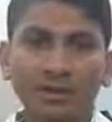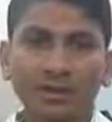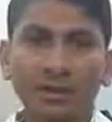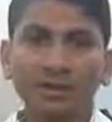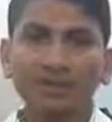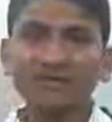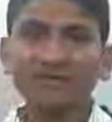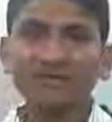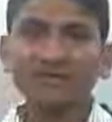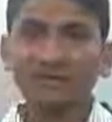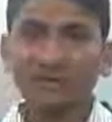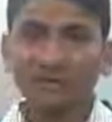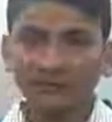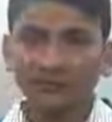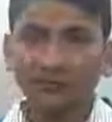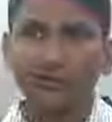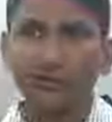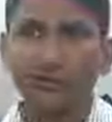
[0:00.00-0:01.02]
What is
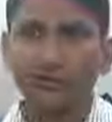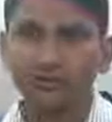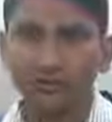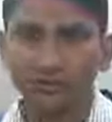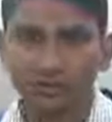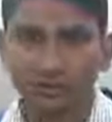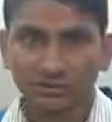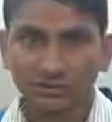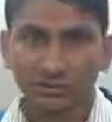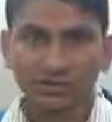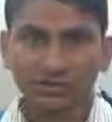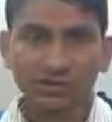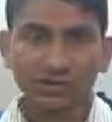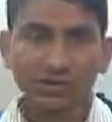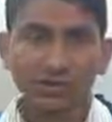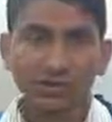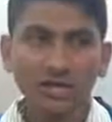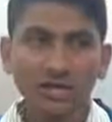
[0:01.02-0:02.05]
uniform motion?
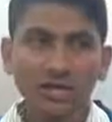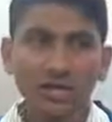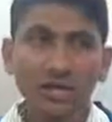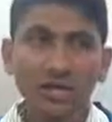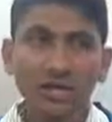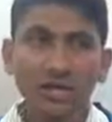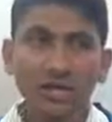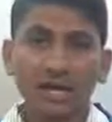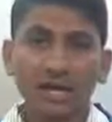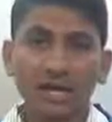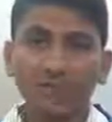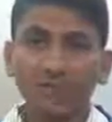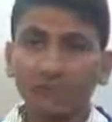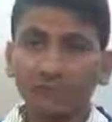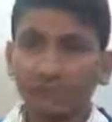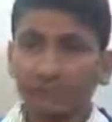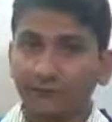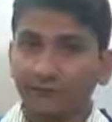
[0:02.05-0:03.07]

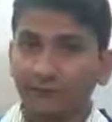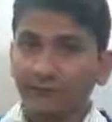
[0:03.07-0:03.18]
If